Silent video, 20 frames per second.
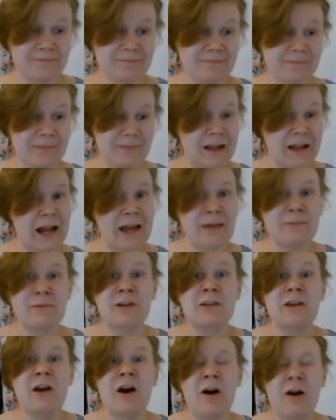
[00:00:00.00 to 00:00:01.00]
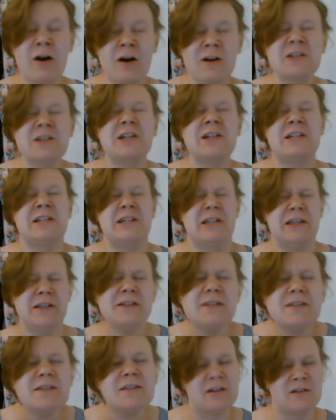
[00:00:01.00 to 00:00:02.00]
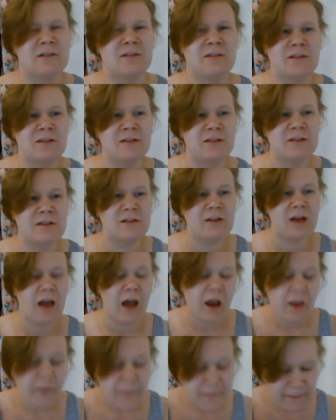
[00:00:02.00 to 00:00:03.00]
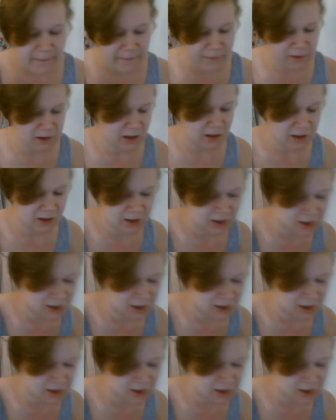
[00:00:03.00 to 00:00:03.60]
I am an artiste. Completely.